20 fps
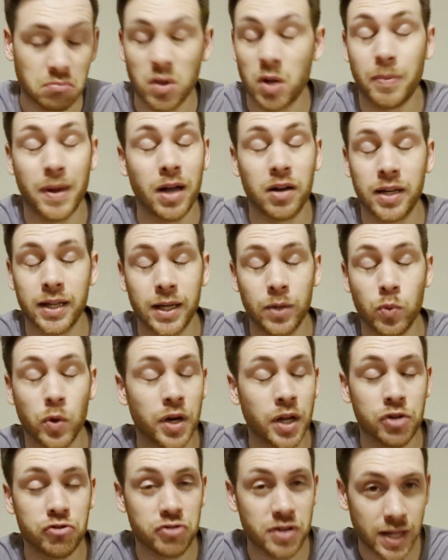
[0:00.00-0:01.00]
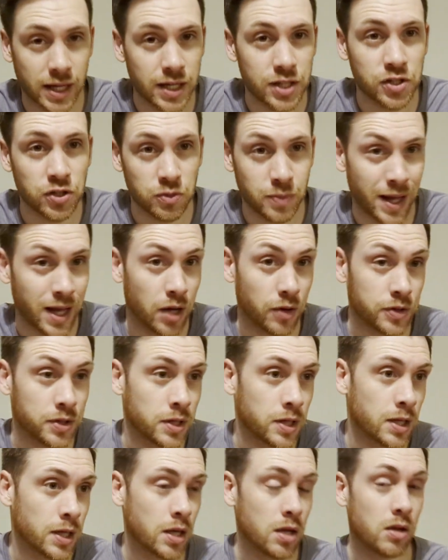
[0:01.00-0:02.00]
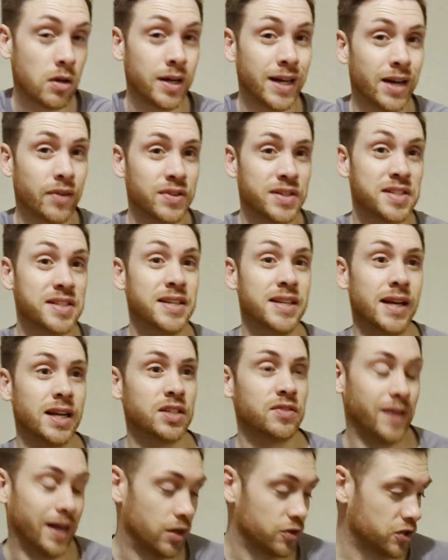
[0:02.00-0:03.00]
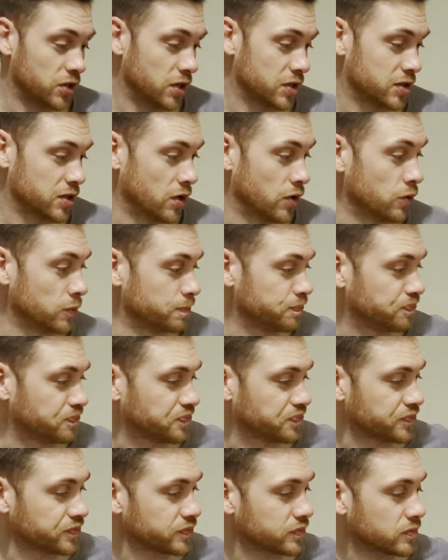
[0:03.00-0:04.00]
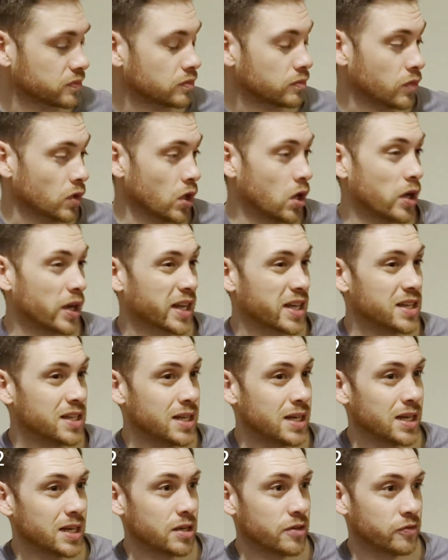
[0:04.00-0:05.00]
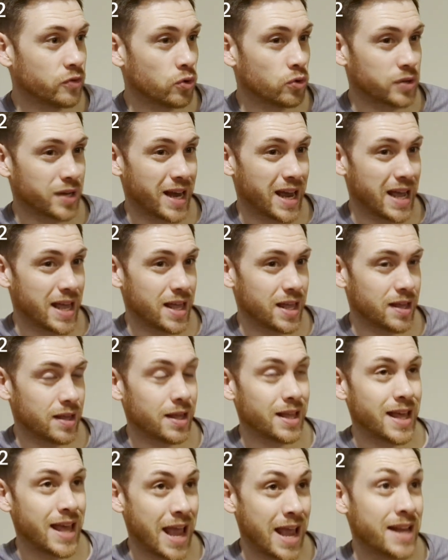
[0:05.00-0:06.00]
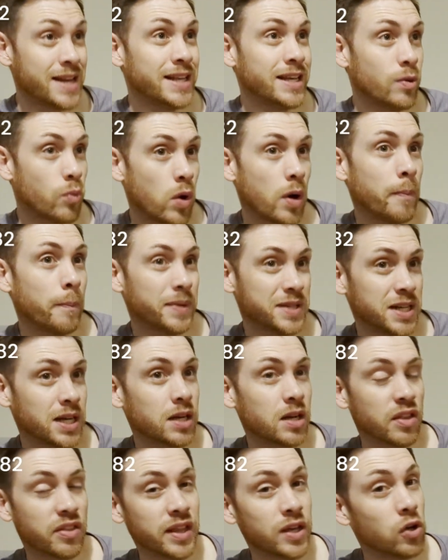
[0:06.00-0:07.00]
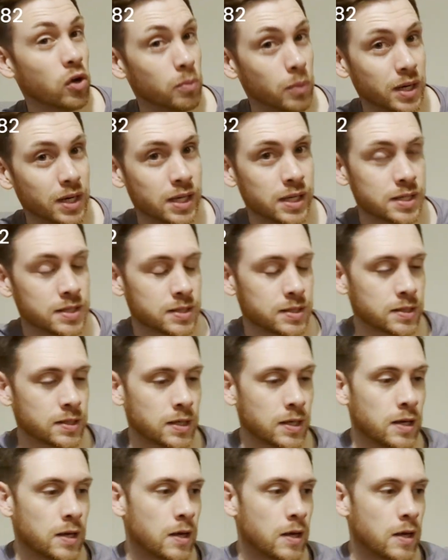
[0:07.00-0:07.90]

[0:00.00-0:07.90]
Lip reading: Apparently £182 I have in CEX Voucher, so I can nearly afford any one particular thing on my list.